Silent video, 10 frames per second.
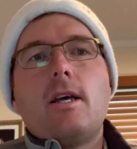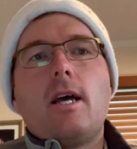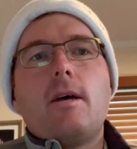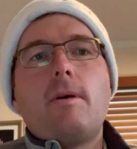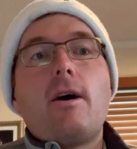
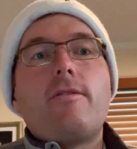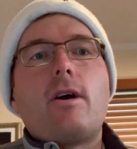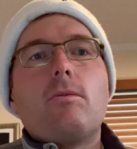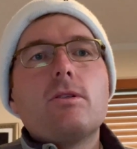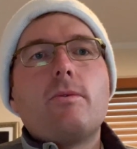how
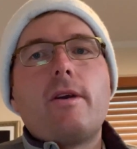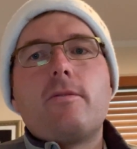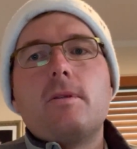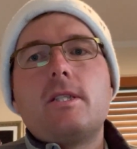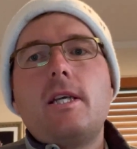far it was away
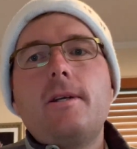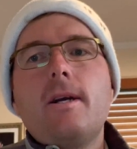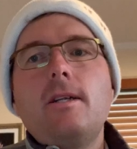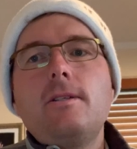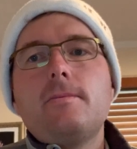from the teeing
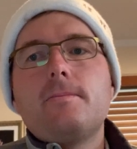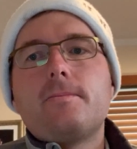ground.